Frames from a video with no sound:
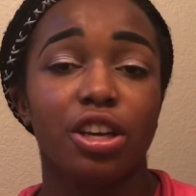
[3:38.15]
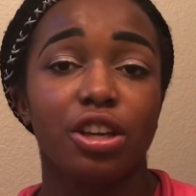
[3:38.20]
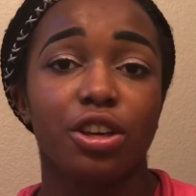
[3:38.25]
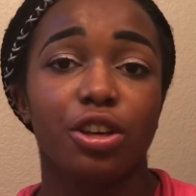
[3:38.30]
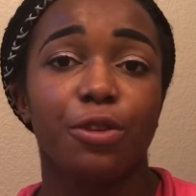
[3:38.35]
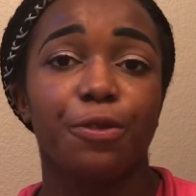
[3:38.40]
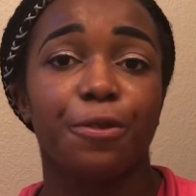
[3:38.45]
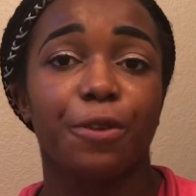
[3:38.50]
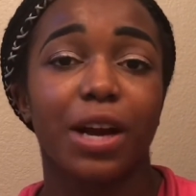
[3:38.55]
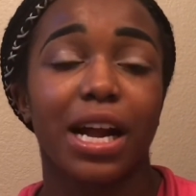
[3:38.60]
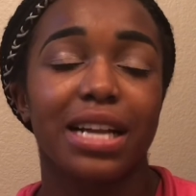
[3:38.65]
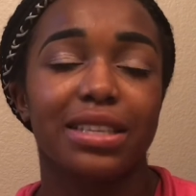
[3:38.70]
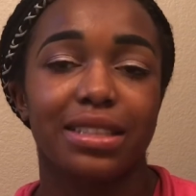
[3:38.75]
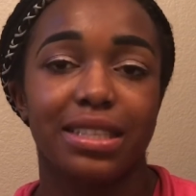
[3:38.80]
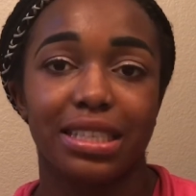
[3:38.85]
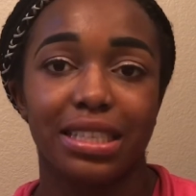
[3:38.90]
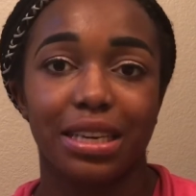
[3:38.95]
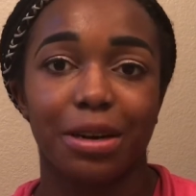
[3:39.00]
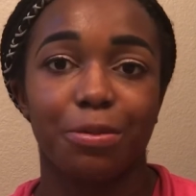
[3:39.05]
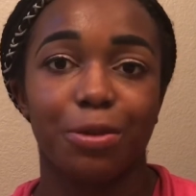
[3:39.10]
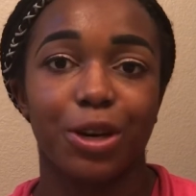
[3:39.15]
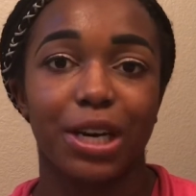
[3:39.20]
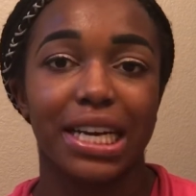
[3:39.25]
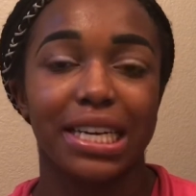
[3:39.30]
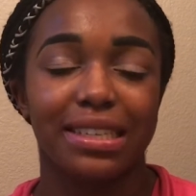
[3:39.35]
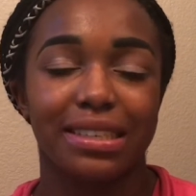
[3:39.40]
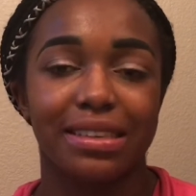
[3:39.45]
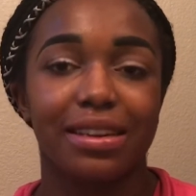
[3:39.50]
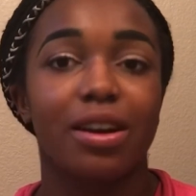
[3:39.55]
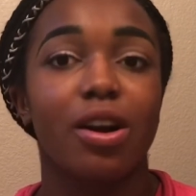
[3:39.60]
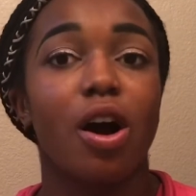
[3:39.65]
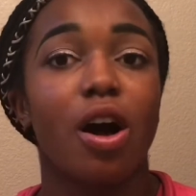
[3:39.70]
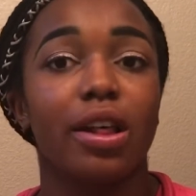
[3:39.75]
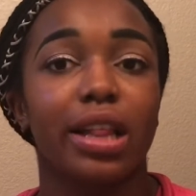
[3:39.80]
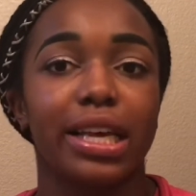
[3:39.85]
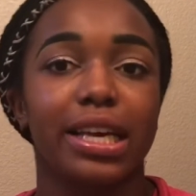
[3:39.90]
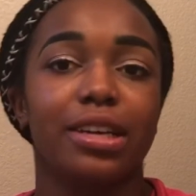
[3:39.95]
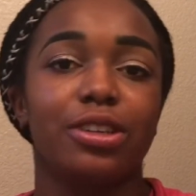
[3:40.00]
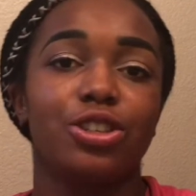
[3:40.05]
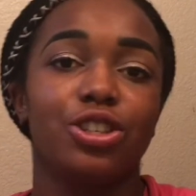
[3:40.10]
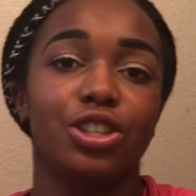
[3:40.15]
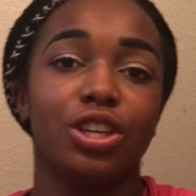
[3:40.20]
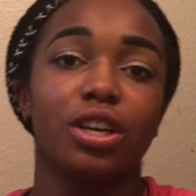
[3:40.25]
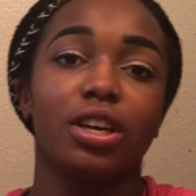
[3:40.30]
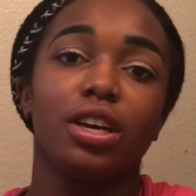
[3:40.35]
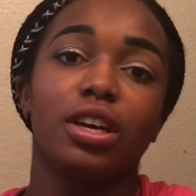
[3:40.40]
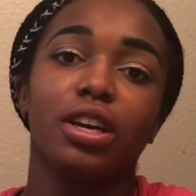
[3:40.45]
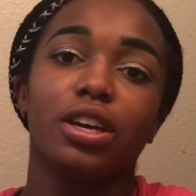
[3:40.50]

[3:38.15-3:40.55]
you for NCAAs in college,